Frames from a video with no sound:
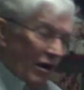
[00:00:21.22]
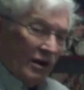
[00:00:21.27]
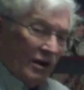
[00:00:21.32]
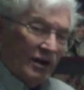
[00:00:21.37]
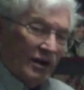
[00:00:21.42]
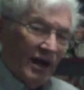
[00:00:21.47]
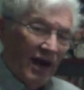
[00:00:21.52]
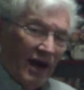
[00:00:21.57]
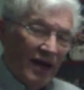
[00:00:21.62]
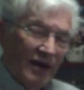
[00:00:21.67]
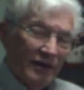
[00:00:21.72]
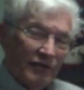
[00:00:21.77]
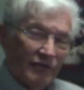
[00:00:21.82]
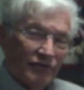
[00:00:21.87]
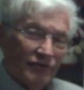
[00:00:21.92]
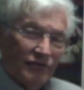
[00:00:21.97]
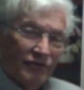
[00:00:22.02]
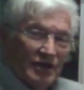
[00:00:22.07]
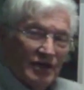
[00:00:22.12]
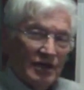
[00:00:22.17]
kind of
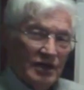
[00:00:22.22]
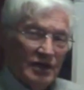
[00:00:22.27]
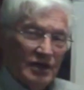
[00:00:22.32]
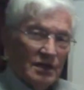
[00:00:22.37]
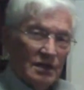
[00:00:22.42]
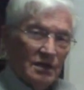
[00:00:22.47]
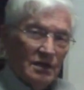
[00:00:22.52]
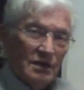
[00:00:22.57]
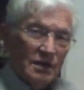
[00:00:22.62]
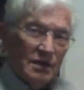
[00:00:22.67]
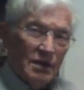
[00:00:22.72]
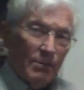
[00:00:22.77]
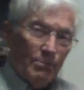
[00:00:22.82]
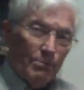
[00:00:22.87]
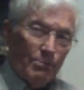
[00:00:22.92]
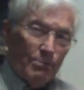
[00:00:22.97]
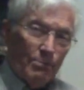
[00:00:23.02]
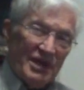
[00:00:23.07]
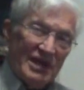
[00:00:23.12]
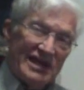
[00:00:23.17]
the
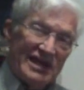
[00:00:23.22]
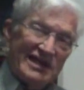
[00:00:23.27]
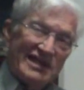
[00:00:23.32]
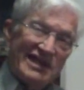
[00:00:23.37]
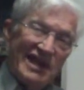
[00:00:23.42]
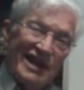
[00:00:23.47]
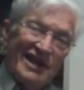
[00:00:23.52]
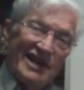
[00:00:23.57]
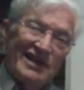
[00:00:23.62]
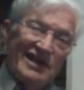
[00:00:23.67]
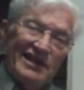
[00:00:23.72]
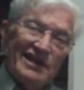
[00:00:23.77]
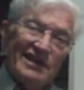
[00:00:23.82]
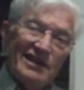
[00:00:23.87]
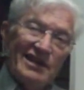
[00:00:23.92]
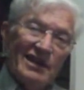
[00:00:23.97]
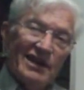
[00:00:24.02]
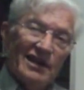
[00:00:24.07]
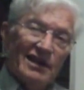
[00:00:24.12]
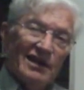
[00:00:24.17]
beginning
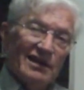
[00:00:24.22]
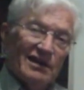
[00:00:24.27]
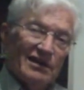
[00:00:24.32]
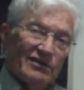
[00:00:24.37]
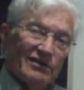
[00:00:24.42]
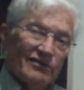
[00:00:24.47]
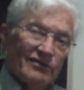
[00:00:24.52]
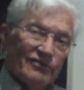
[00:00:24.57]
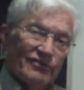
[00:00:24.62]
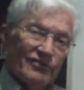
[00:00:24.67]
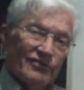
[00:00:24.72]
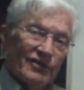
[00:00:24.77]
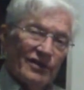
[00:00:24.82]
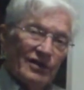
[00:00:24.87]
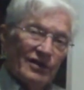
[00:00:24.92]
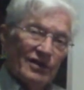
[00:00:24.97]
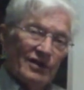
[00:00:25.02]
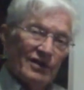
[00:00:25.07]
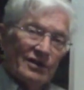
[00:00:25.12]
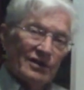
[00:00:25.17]
of
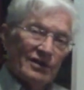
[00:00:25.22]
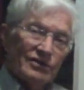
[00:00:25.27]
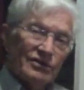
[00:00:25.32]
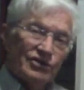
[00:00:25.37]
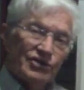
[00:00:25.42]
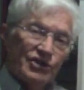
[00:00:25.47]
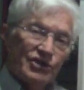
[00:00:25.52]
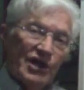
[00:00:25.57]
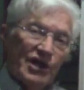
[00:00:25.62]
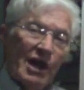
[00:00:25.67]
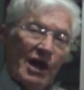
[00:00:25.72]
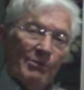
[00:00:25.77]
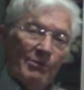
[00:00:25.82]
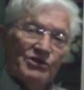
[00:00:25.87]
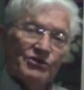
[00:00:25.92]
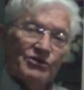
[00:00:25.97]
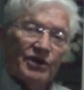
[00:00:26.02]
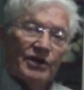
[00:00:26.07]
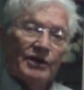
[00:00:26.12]
geometry